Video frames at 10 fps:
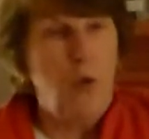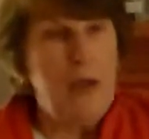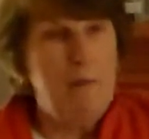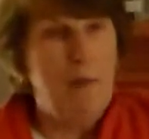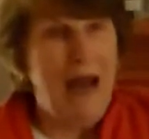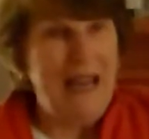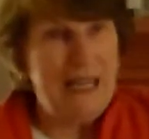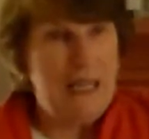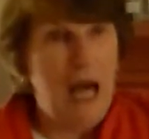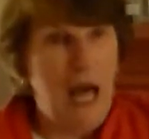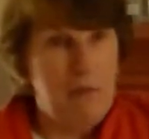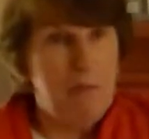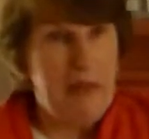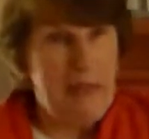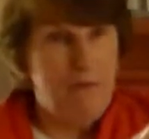we might
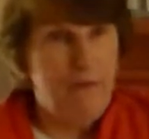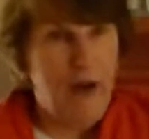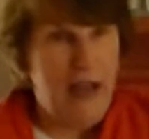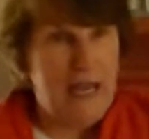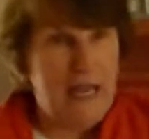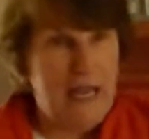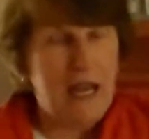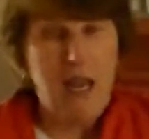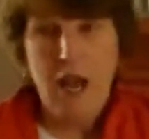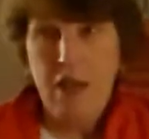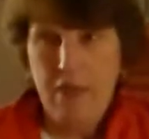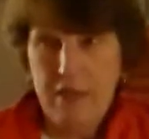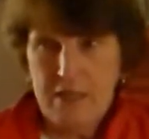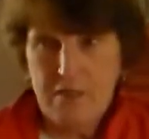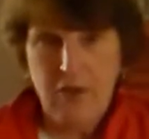not be fighting
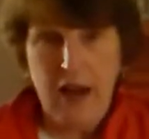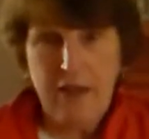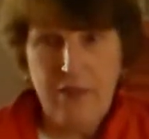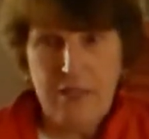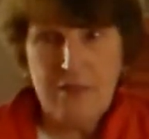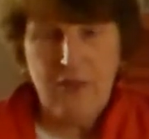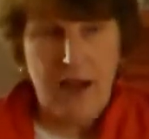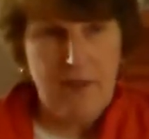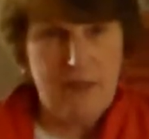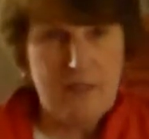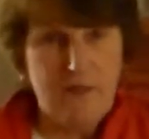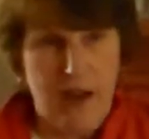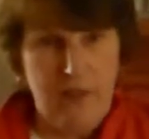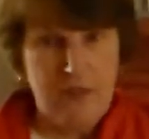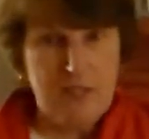this fight, this fight, this
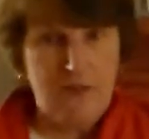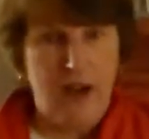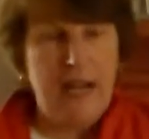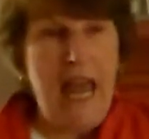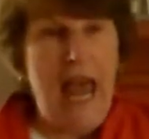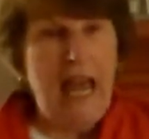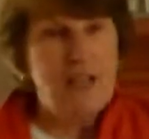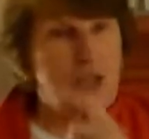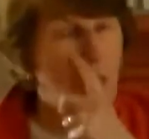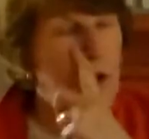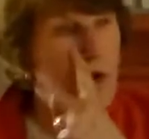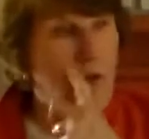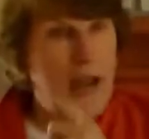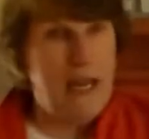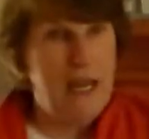fight, this fight. And so we
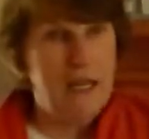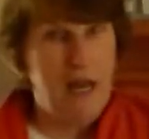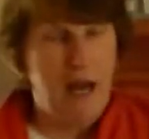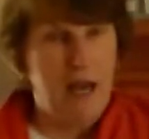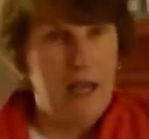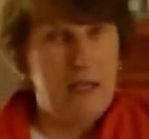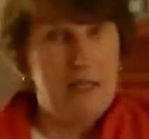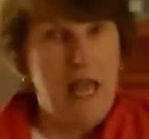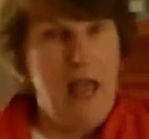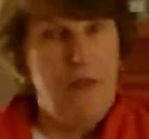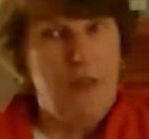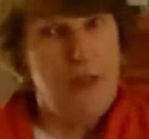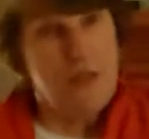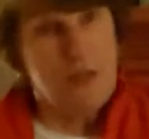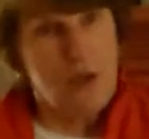recognize that
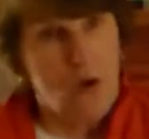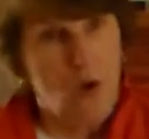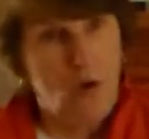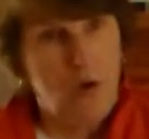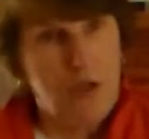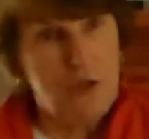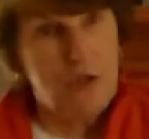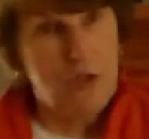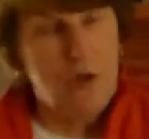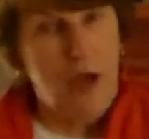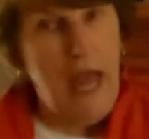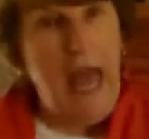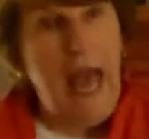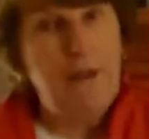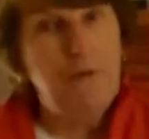this is a core issue,
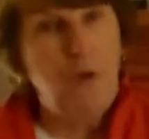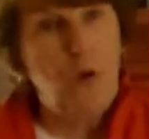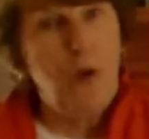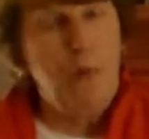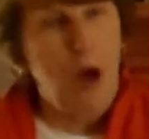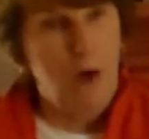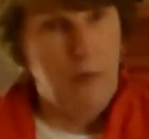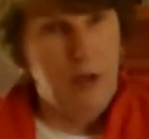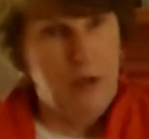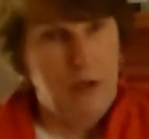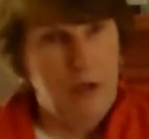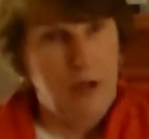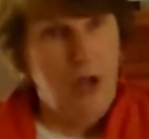and for the moment,